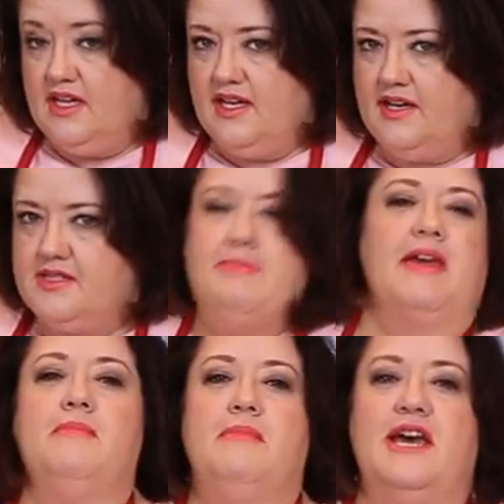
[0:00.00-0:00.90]
Now, to
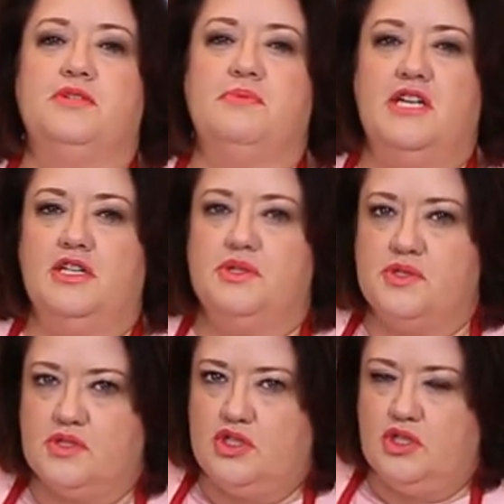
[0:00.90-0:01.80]
make mashed
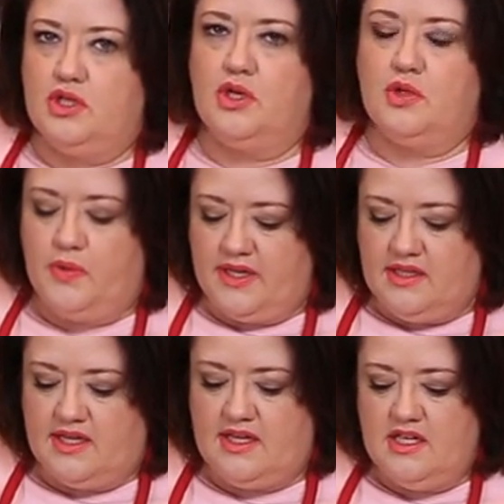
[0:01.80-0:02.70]
potatoes cook
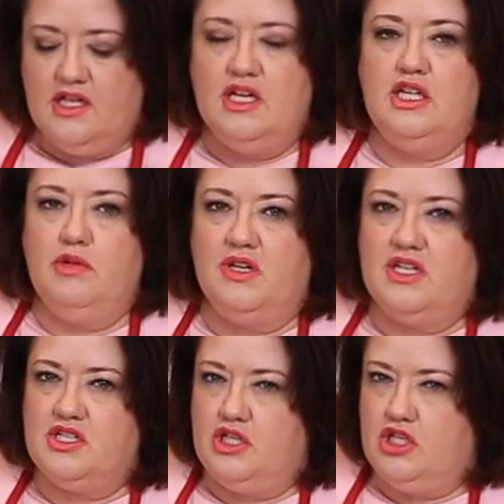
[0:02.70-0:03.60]
quickly, you want to
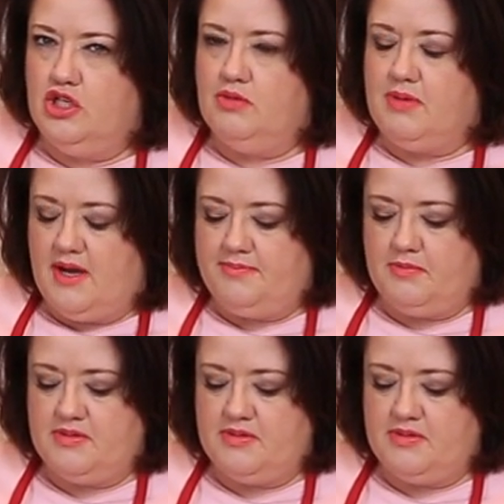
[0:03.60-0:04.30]
cube up your